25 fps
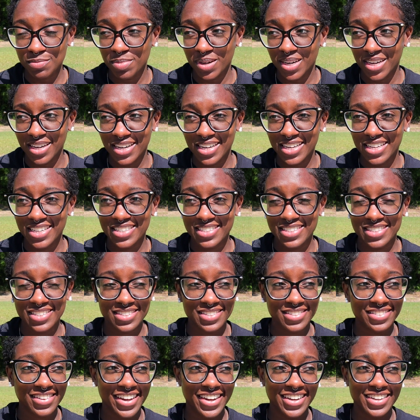but
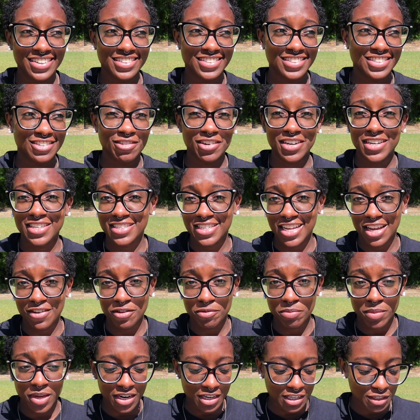it's like
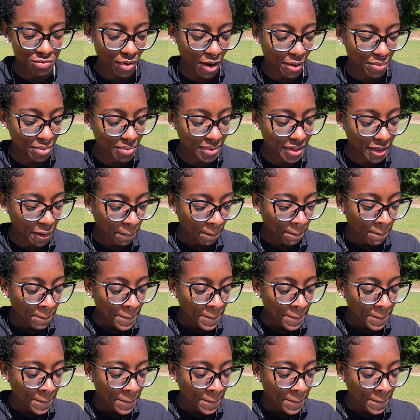27 minutes probably.